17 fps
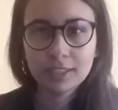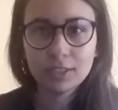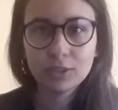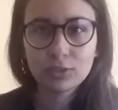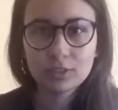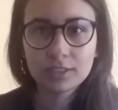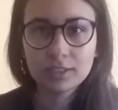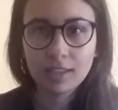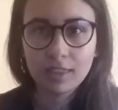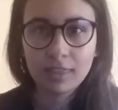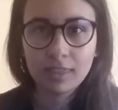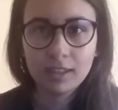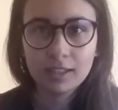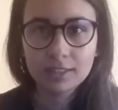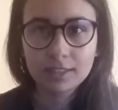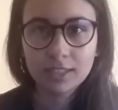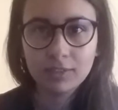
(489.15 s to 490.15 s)
interesting
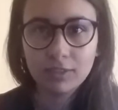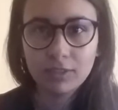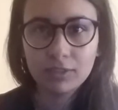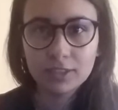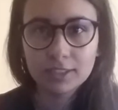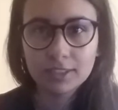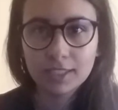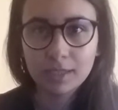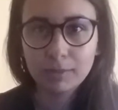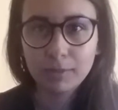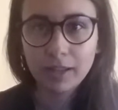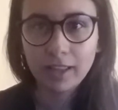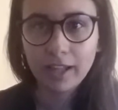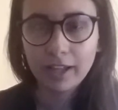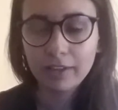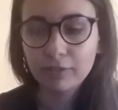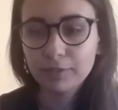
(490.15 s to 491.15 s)
things I've ever seen in my
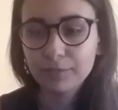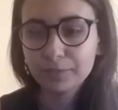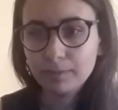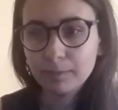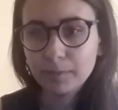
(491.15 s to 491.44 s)
life.